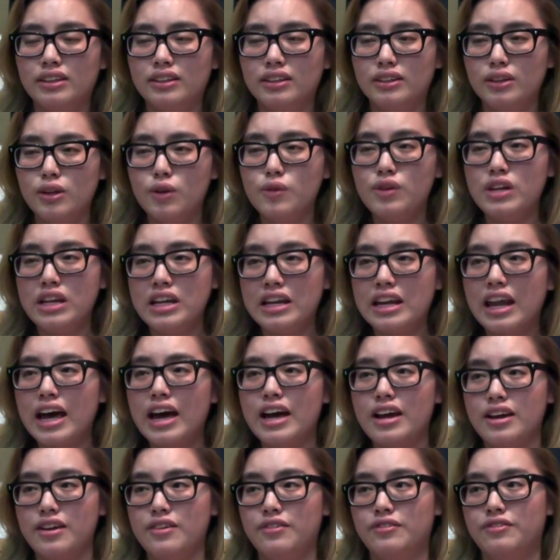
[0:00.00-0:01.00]
lonely
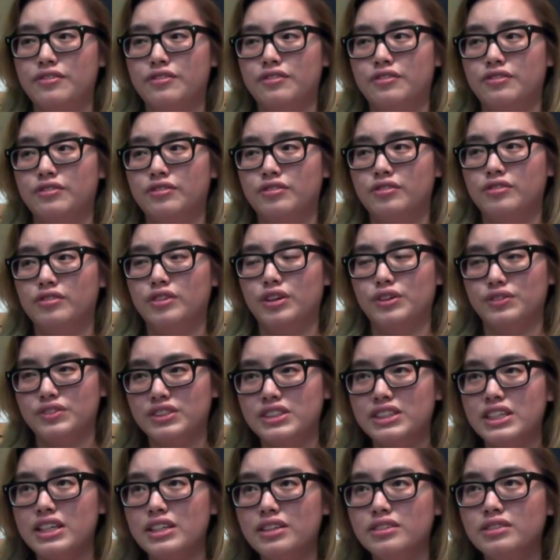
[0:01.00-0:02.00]
life of
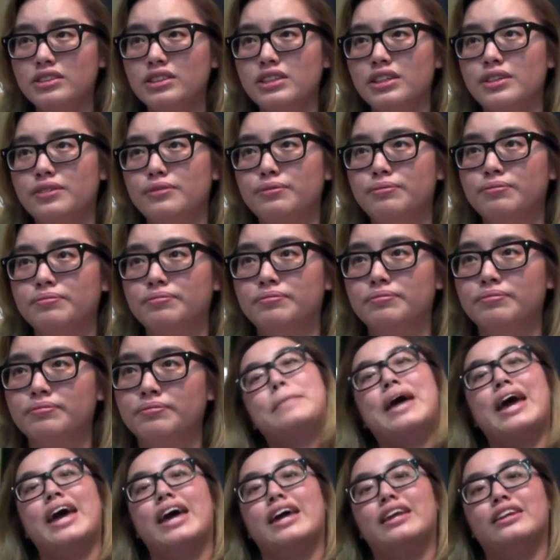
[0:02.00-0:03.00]
singledom.
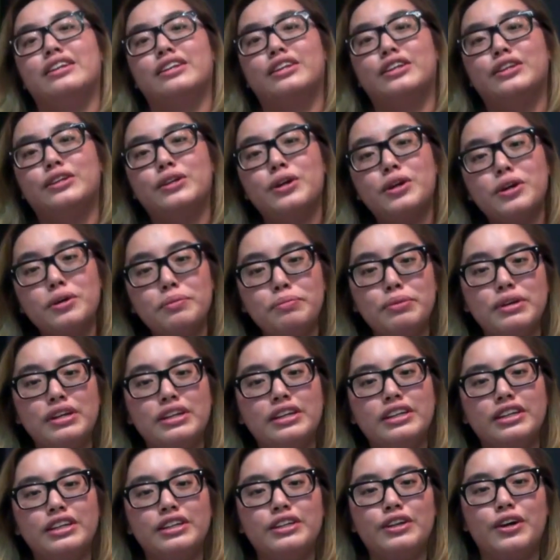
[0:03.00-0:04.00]
Pen, your
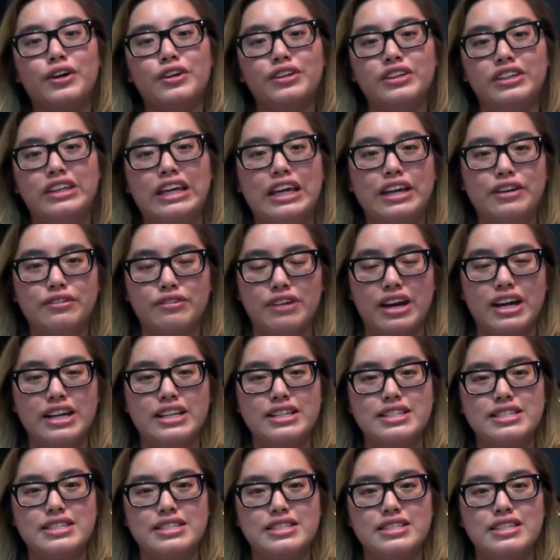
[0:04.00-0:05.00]
opinion on gay
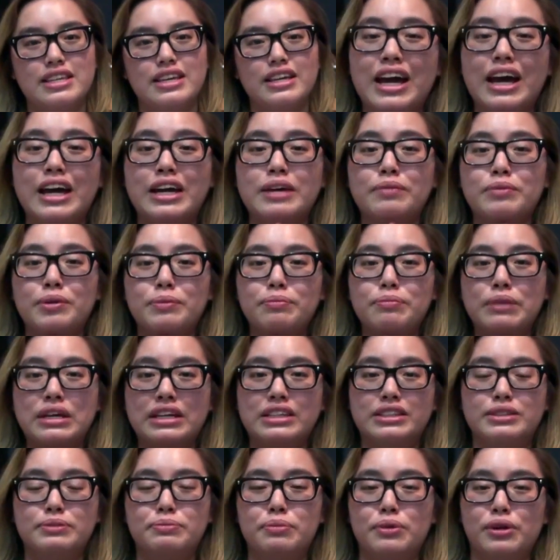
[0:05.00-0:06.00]
rights. I am a
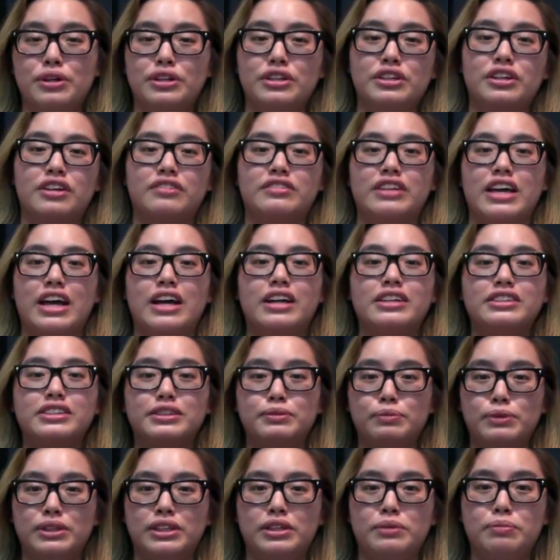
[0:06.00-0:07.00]
big supporter of the
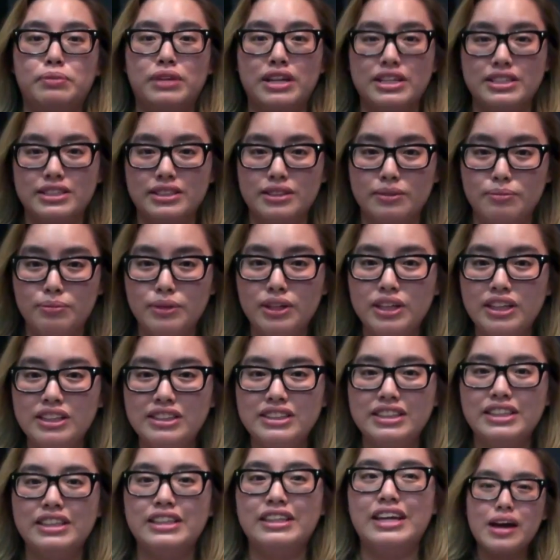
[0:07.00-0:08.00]
LGBT plus
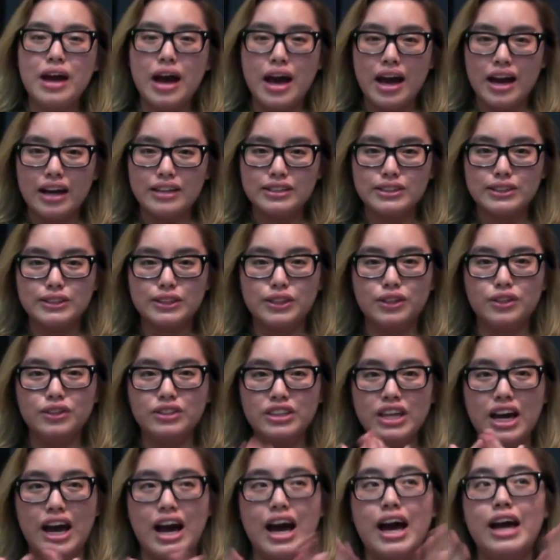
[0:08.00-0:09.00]
community. So
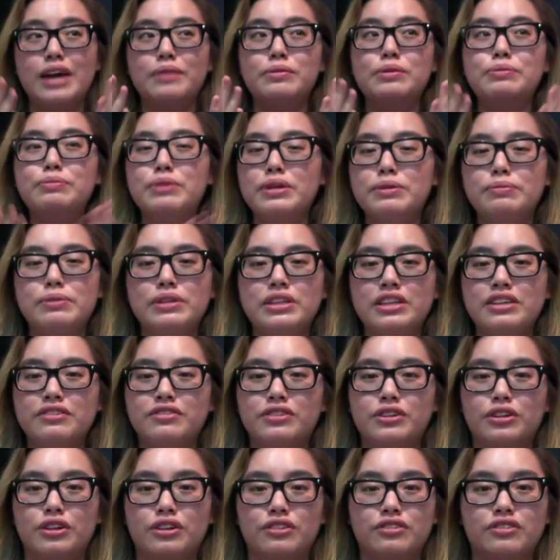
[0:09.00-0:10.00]
yeah, I am a big
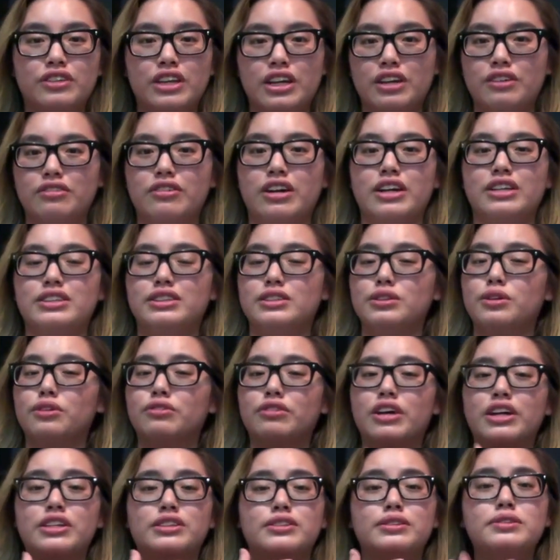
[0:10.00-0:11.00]
believer of gay rights. Your
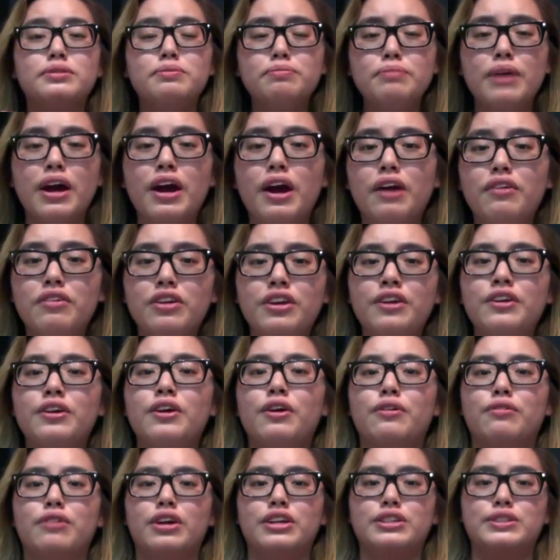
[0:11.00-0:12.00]
rights to marry,
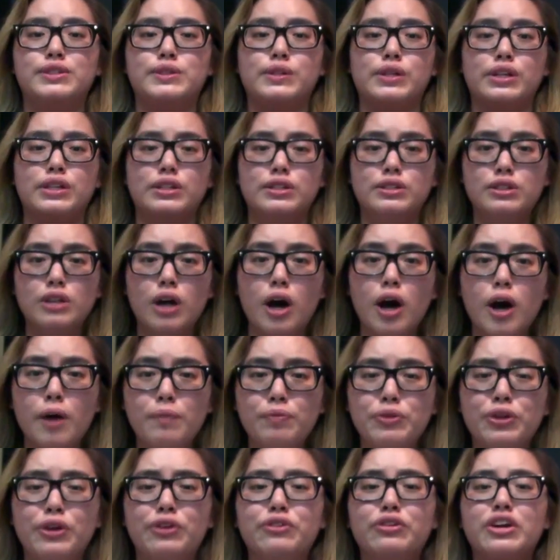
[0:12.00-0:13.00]
your rights to
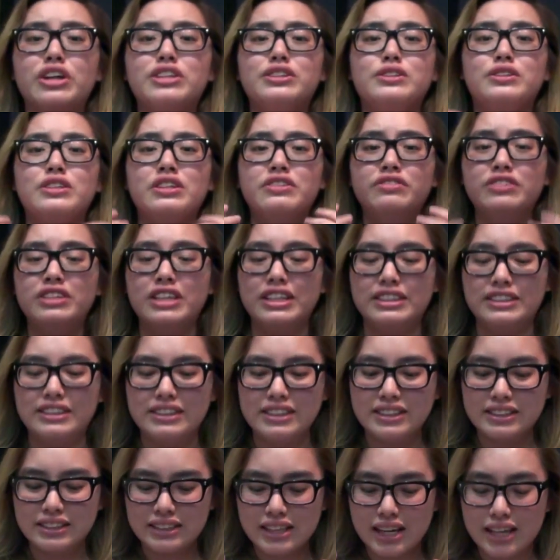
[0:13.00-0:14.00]
adopt, your rights to even
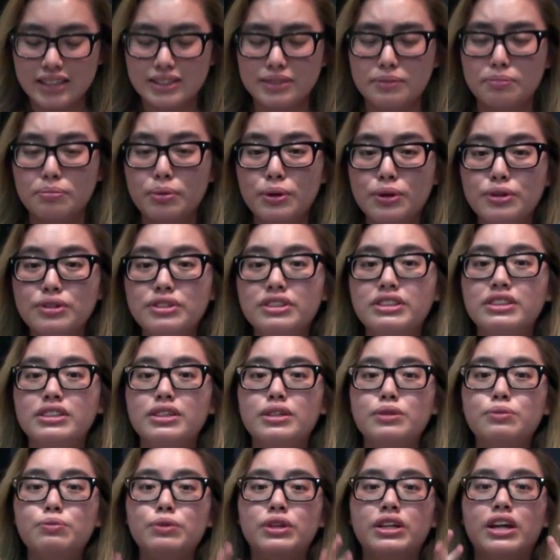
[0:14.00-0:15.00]
exist as a
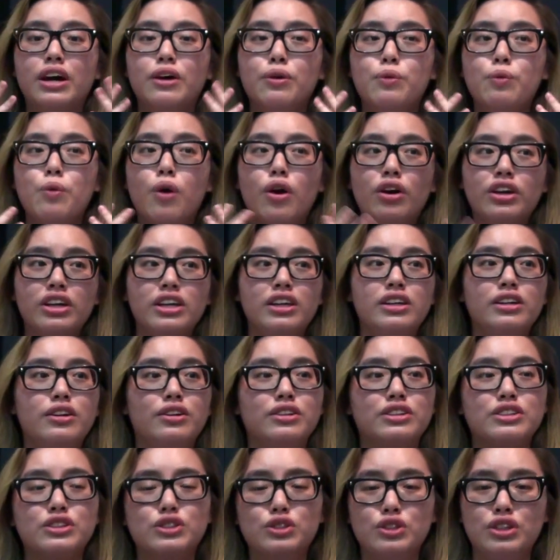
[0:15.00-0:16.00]
person without walking
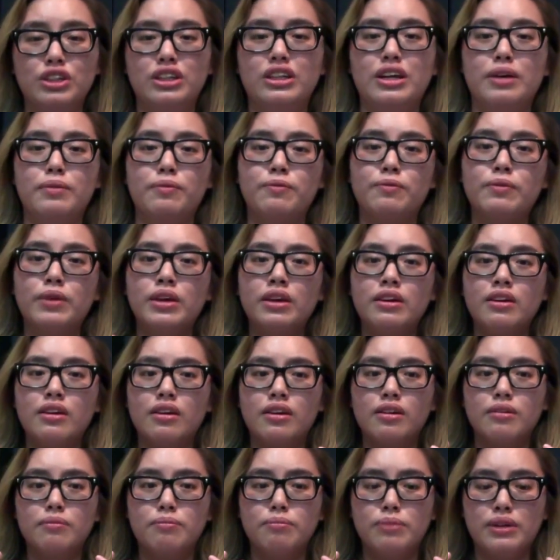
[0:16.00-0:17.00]
on the street and
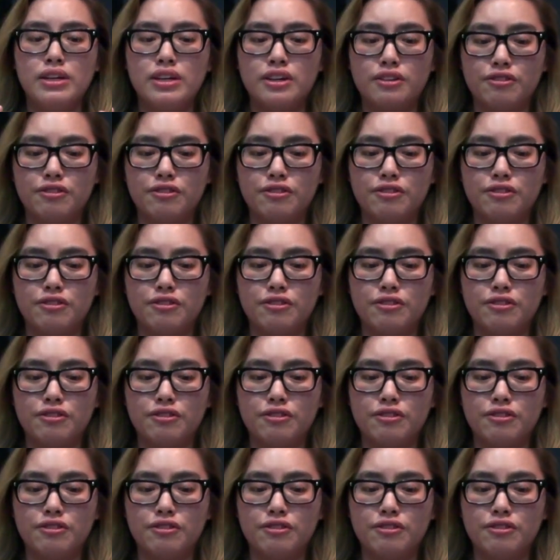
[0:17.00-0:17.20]
being